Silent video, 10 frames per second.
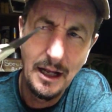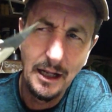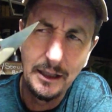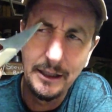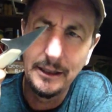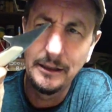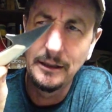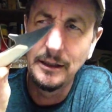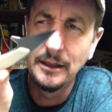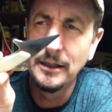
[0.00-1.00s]
a little
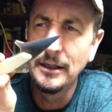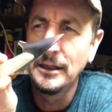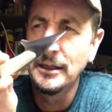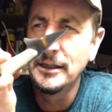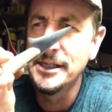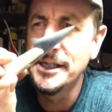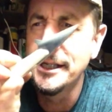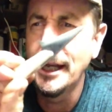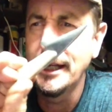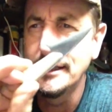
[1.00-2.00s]

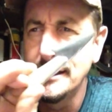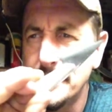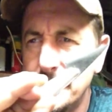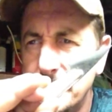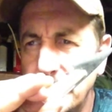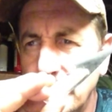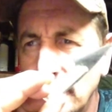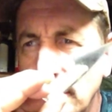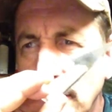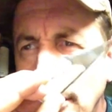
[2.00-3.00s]
stainless
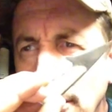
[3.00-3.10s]
steel,